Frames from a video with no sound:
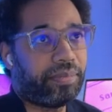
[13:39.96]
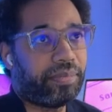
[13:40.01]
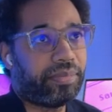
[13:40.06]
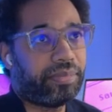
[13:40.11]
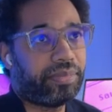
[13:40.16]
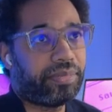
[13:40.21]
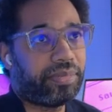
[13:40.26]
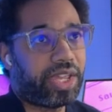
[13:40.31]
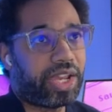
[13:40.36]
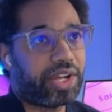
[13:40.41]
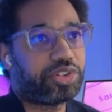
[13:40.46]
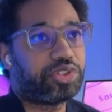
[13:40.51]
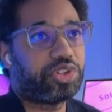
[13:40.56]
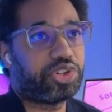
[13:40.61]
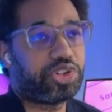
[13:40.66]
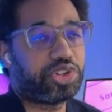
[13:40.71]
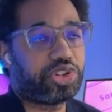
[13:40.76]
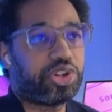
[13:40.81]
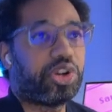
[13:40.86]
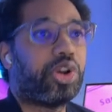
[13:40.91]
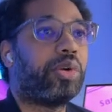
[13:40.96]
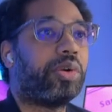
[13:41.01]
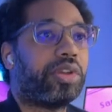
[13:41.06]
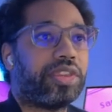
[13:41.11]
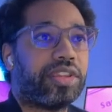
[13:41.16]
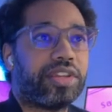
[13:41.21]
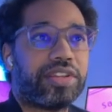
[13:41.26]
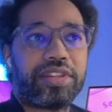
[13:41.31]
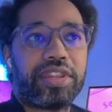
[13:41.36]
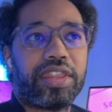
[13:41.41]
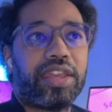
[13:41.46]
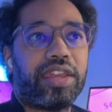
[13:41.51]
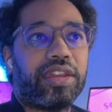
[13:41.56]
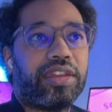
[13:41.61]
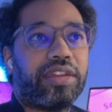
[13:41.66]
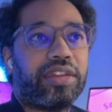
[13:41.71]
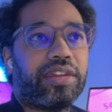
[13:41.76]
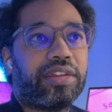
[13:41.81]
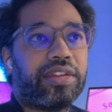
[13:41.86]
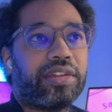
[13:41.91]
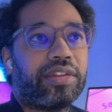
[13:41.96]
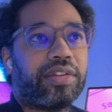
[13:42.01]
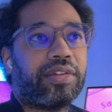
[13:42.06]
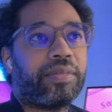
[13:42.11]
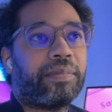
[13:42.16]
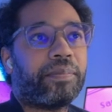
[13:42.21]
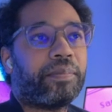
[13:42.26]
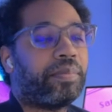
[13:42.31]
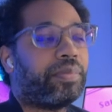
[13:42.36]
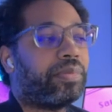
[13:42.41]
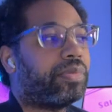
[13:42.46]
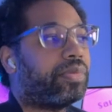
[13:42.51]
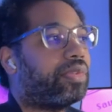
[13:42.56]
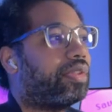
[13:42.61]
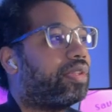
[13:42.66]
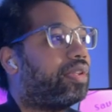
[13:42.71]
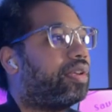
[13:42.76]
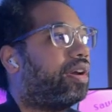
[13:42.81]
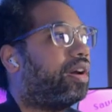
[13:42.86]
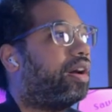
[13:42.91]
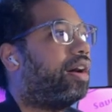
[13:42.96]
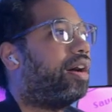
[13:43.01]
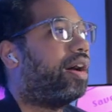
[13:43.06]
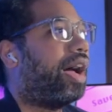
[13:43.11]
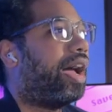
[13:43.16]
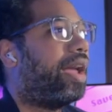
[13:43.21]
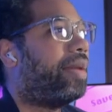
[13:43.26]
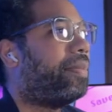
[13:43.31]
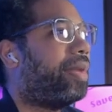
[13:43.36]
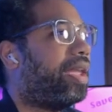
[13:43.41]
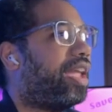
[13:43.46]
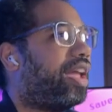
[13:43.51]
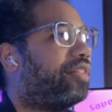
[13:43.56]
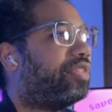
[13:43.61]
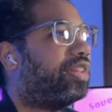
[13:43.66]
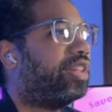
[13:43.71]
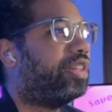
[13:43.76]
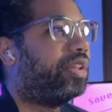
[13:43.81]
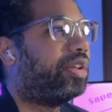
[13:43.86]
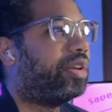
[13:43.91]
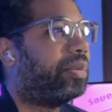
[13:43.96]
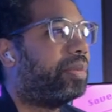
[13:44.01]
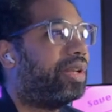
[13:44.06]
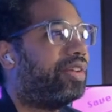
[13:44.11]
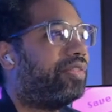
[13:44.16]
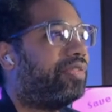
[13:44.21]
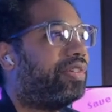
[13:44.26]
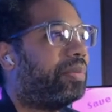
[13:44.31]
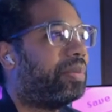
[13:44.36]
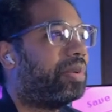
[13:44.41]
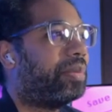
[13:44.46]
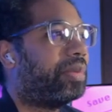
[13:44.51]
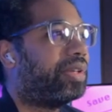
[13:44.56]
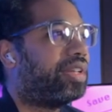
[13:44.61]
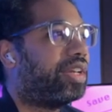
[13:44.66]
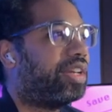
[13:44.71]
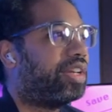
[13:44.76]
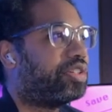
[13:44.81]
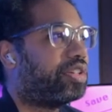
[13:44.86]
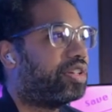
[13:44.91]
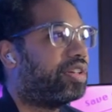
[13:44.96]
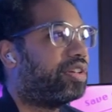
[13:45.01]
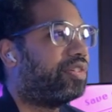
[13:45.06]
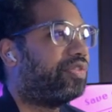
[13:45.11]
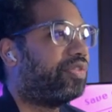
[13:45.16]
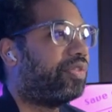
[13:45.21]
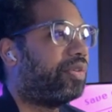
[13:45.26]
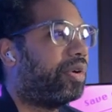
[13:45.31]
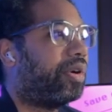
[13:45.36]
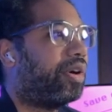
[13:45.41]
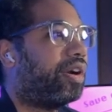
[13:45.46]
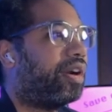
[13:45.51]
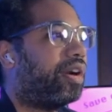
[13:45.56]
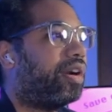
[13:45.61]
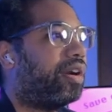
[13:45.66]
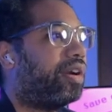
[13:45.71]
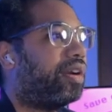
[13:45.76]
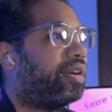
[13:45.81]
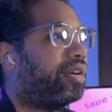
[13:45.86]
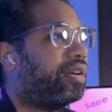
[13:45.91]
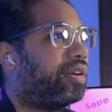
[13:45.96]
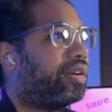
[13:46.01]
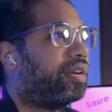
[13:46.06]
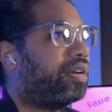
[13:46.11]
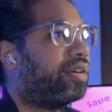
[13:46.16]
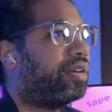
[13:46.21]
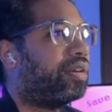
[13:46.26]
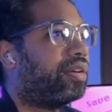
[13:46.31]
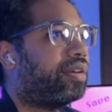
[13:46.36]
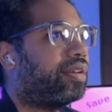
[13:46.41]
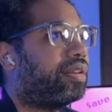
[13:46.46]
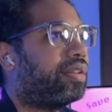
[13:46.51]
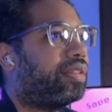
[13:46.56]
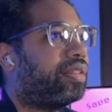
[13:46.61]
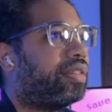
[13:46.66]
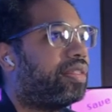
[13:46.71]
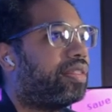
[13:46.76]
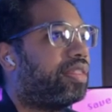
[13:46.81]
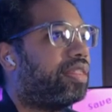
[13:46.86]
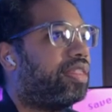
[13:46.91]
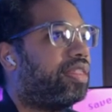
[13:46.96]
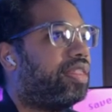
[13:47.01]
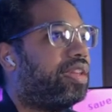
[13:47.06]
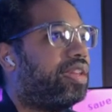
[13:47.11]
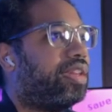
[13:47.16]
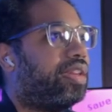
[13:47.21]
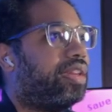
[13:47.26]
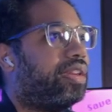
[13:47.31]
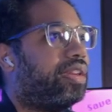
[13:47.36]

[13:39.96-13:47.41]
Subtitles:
actually showing this thing. I may have a little bit of implementation for the